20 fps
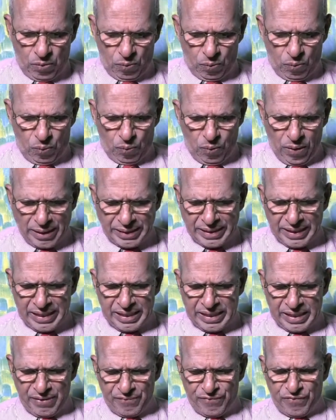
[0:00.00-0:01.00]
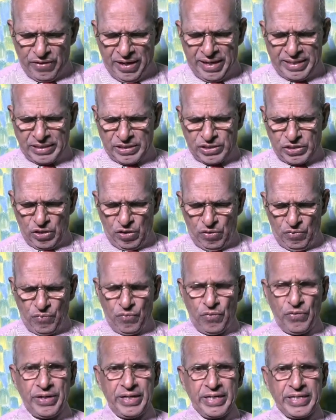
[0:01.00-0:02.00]
What a difference
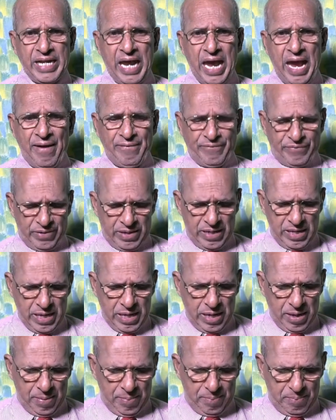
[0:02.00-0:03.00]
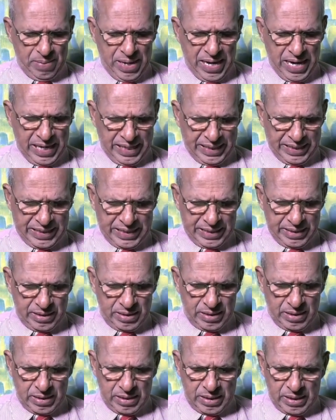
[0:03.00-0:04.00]
would it have made
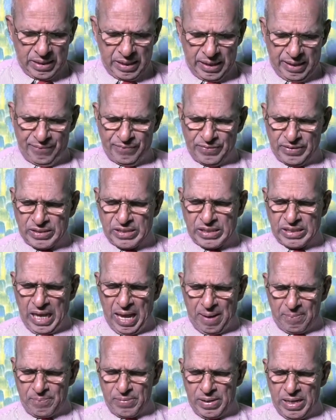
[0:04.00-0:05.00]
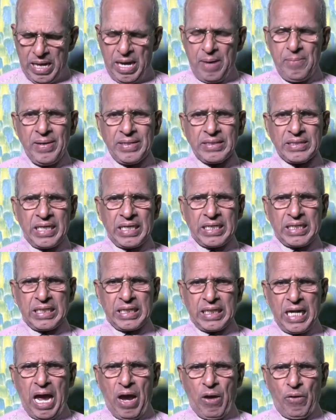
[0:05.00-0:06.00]
if some among the
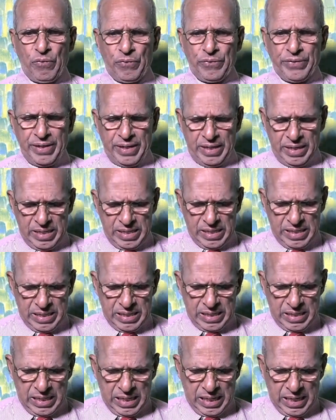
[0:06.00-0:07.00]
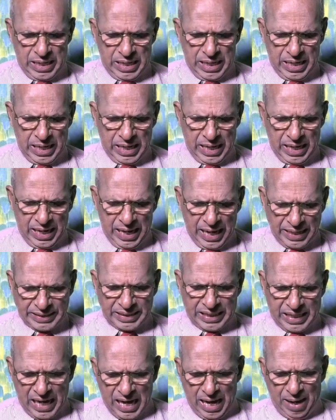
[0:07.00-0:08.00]
crowd
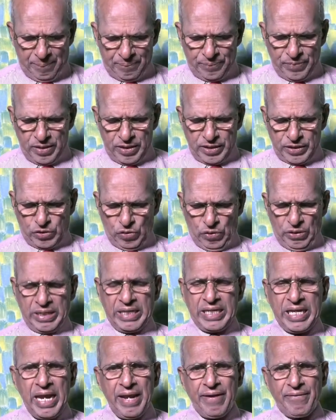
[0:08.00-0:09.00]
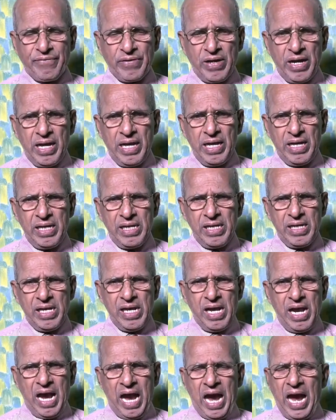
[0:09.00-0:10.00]
had come to give
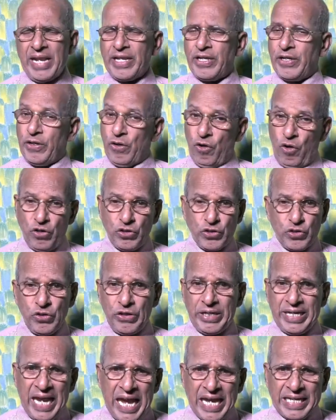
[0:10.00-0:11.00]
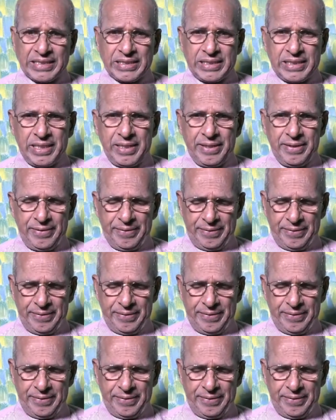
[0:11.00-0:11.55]
and not to get?